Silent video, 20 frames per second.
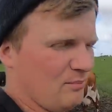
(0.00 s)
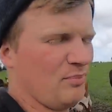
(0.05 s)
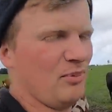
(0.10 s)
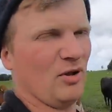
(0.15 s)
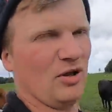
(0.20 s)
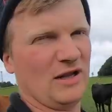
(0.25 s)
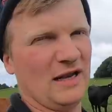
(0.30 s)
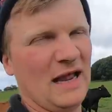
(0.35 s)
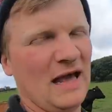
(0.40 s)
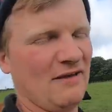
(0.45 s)

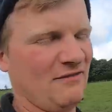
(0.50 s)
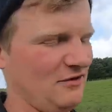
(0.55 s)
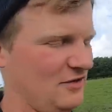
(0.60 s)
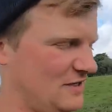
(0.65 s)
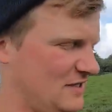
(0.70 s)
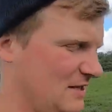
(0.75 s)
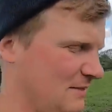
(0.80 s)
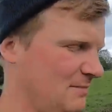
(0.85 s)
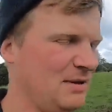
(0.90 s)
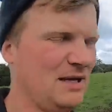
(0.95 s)
bulling
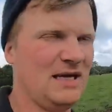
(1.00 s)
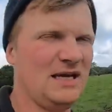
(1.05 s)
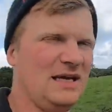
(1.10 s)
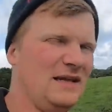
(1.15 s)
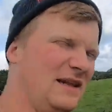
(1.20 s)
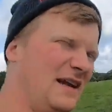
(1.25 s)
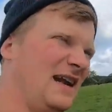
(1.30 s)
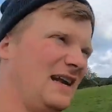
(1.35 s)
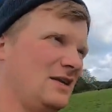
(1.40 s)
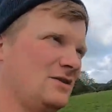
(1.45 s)
heifers to be
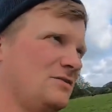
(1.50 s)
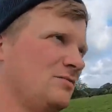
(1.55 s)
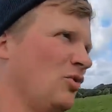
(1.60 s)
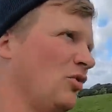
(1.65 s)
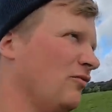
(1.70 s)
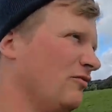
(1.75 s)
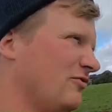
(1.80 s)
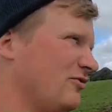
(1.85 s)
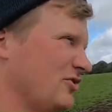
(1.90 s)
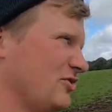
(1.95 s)
in the next
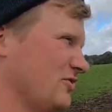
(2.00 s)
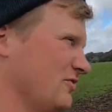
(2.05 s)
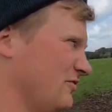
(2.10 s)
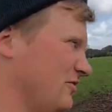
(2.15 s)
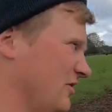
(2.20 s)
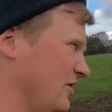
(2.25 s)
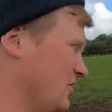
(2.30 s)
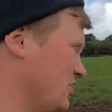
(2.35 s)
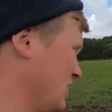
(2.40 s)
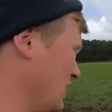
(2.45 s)
month or
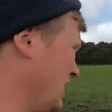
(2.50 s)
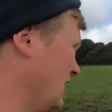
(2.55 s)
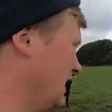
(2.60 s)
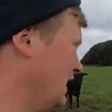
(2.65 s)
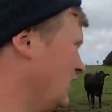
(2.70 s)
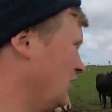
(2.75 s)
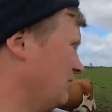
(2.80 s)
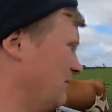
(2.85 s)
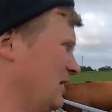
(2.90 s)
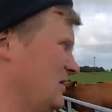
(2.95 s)
something. They're just a
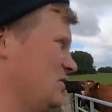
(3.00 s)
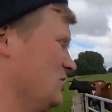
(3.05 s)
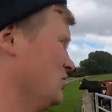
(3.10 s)
little bit